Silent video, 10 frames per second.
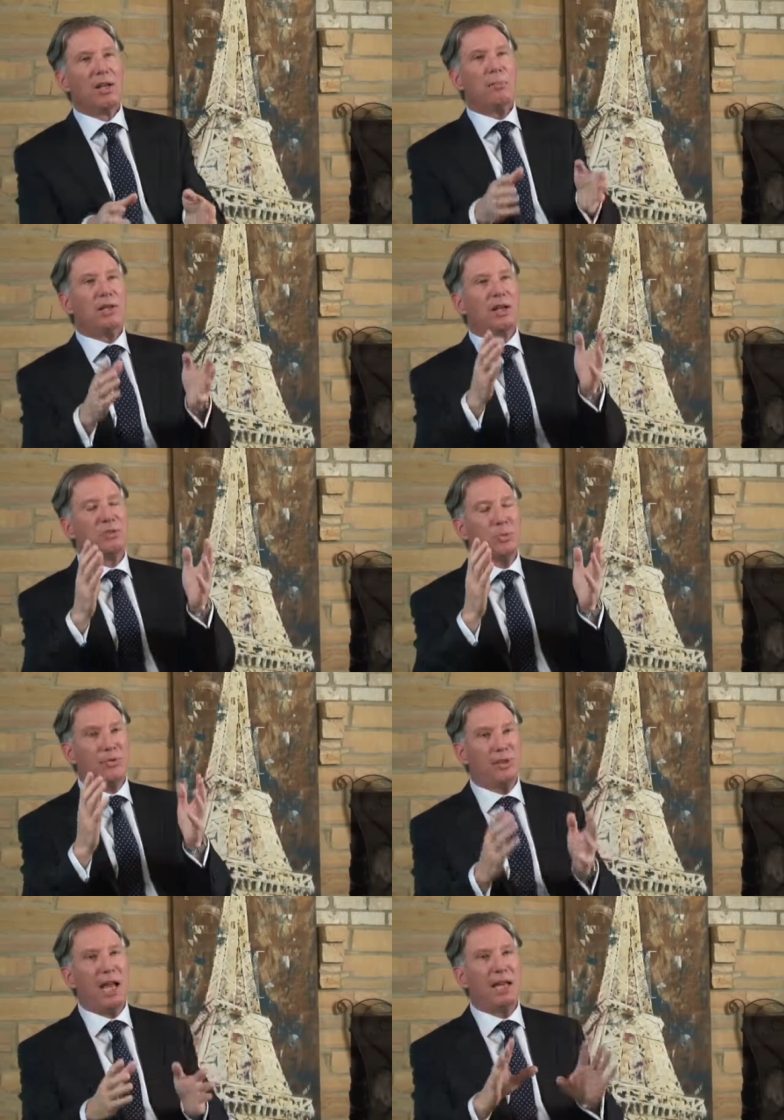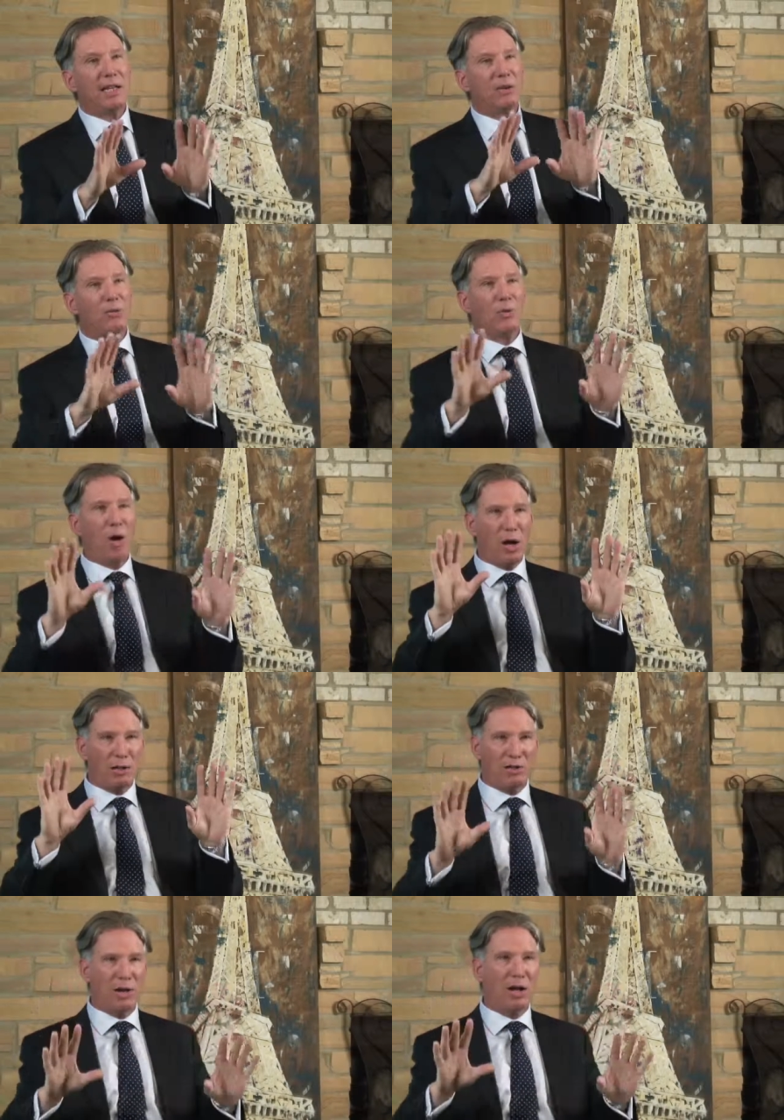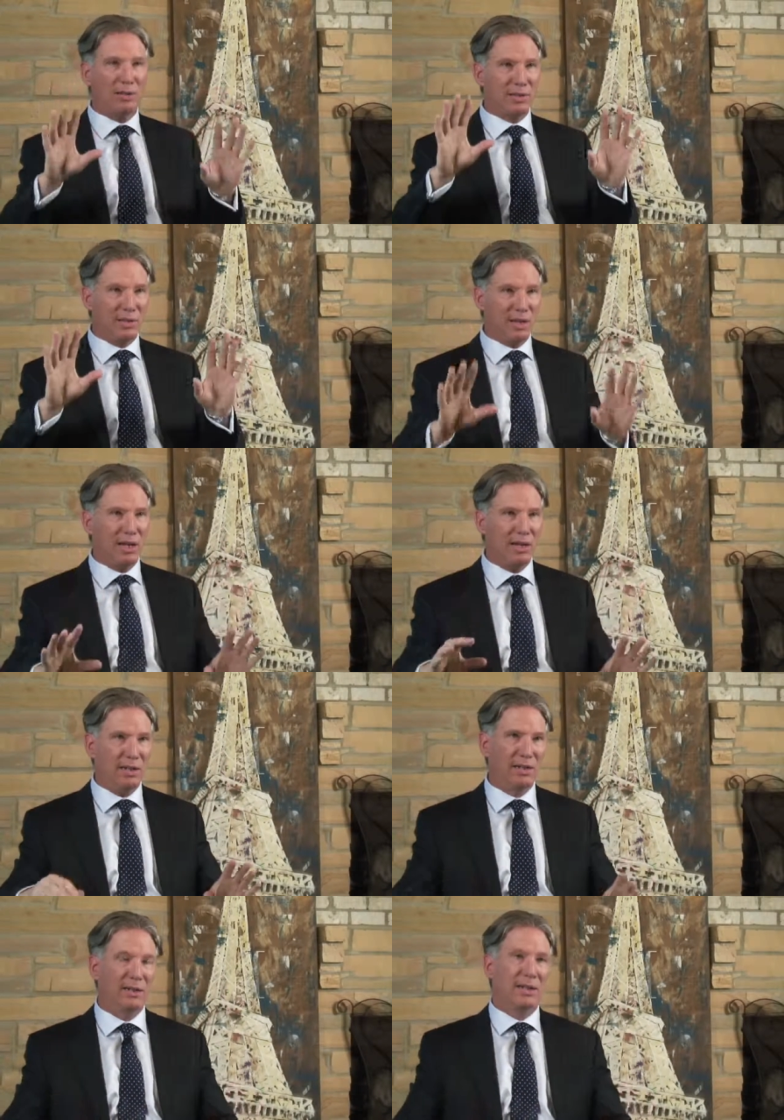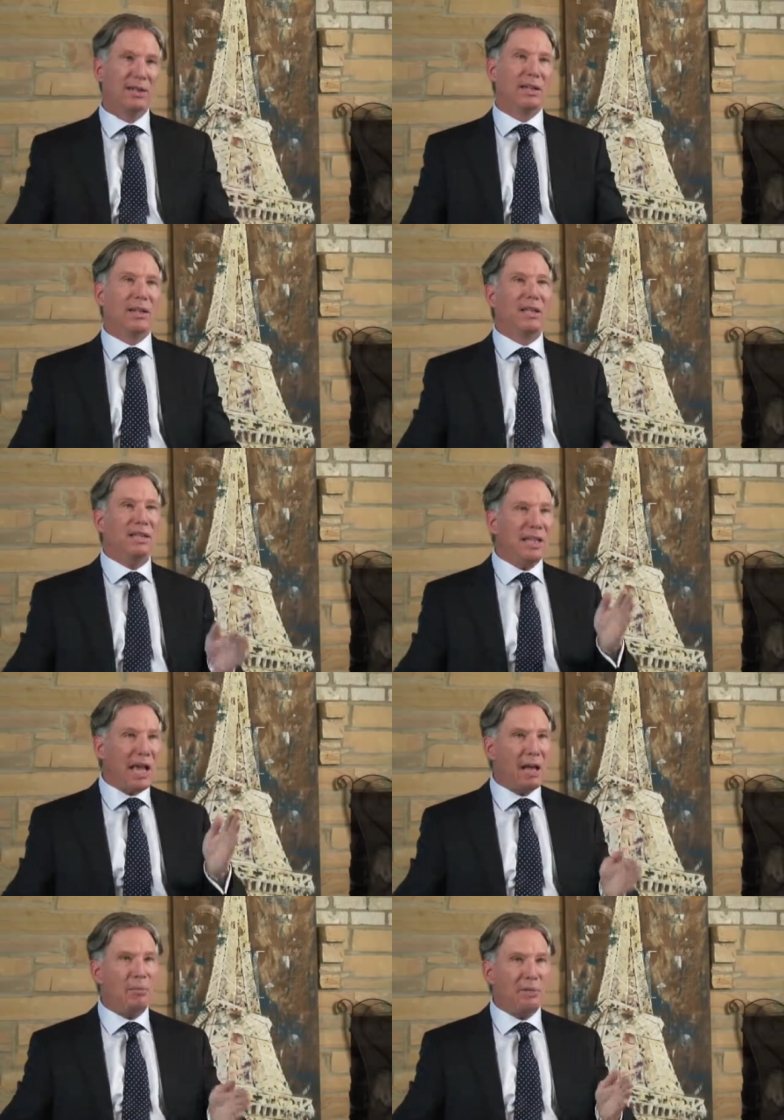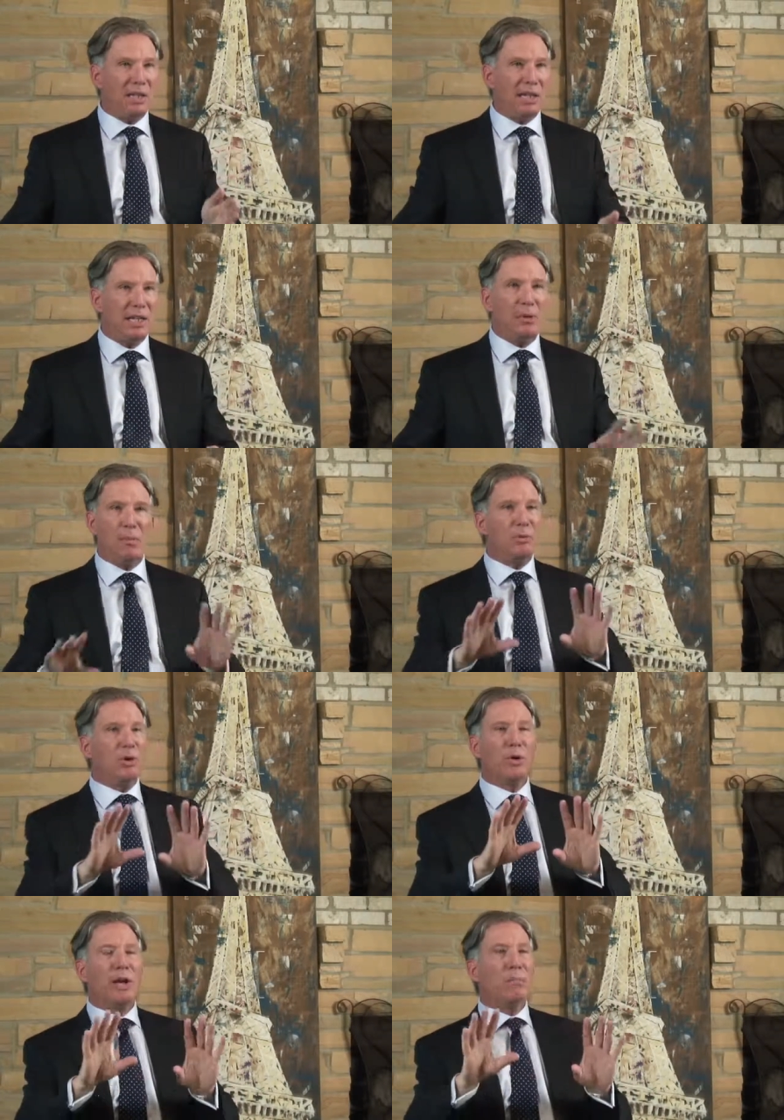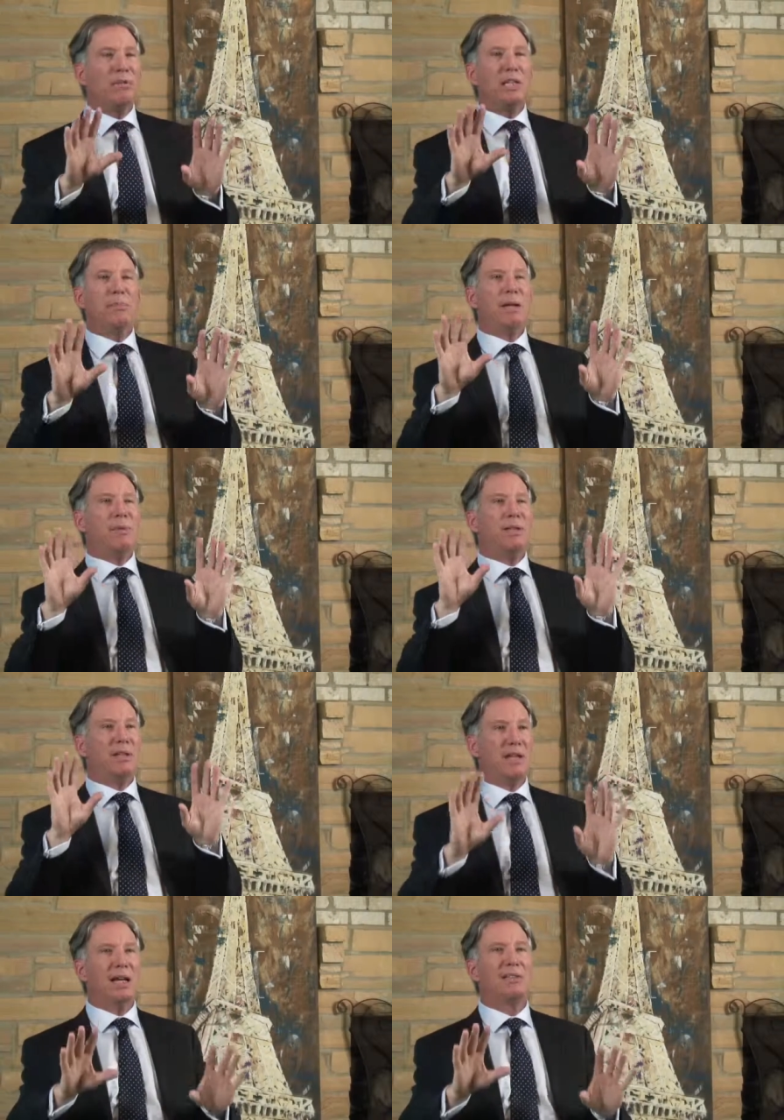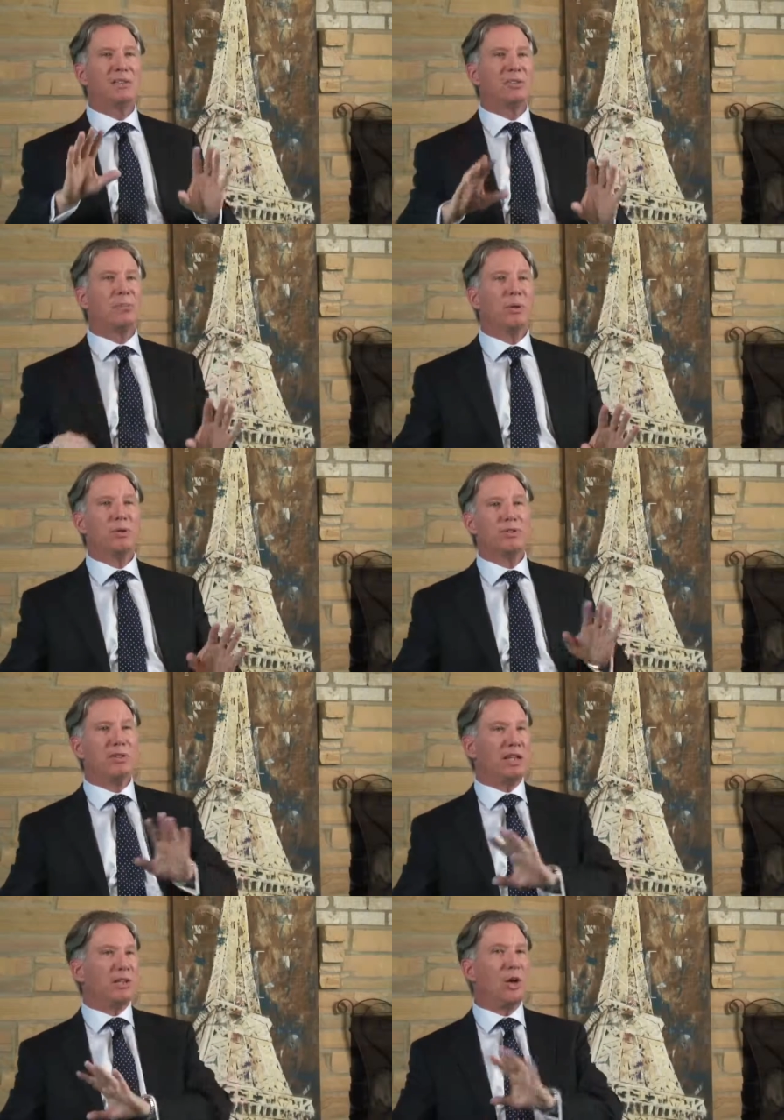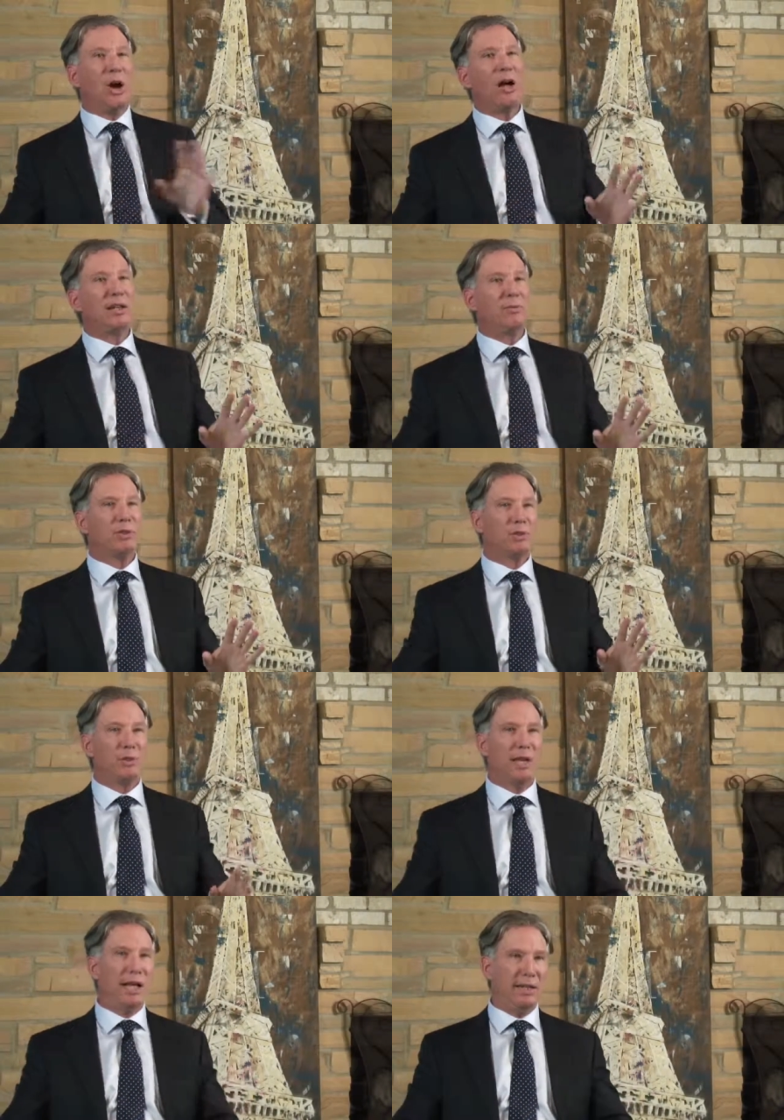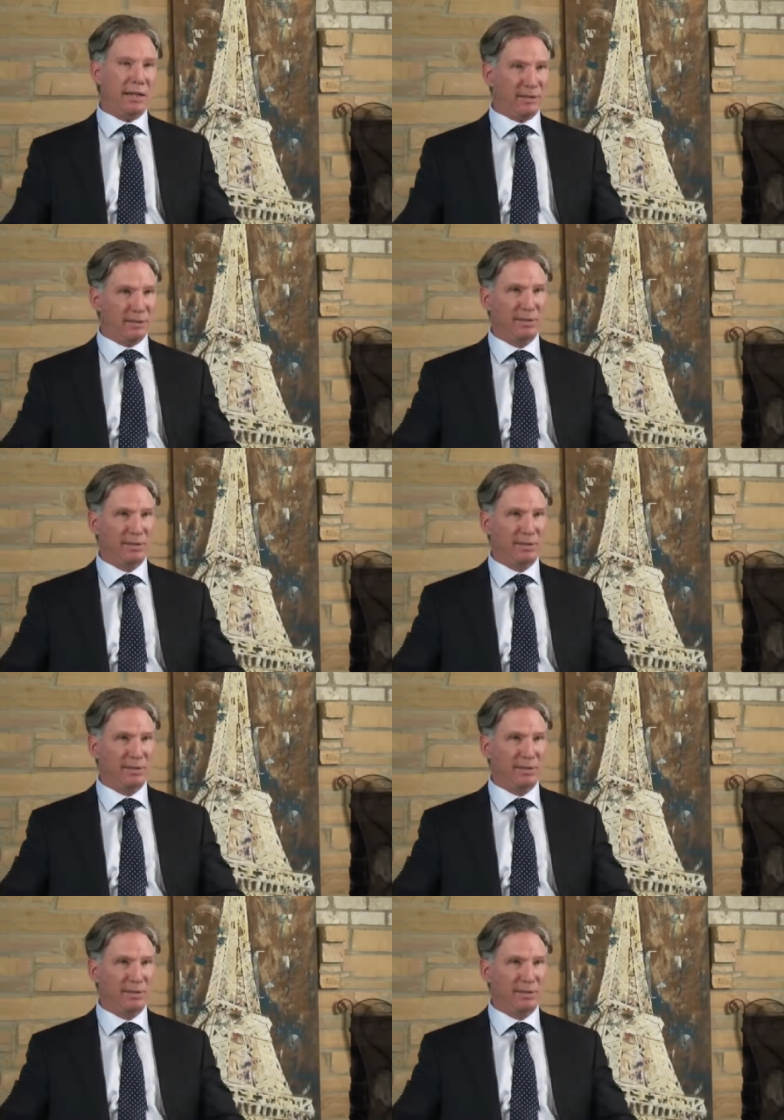Because we've taken the wrong dog to the hunt. The MD, your MD may be the nicest person that God ever created,